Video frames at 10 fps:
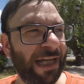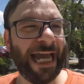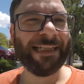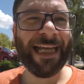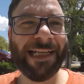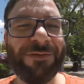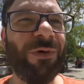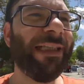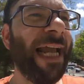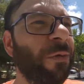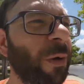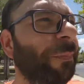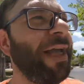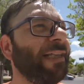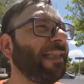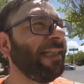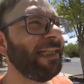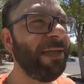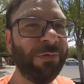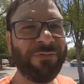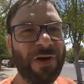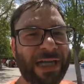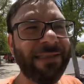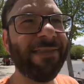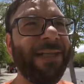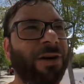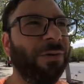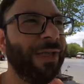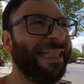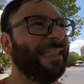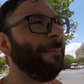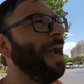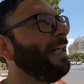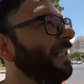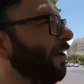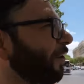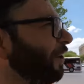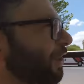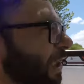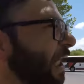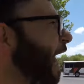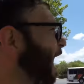and then when they were pissed and then they were fucking you know like demanding all this shit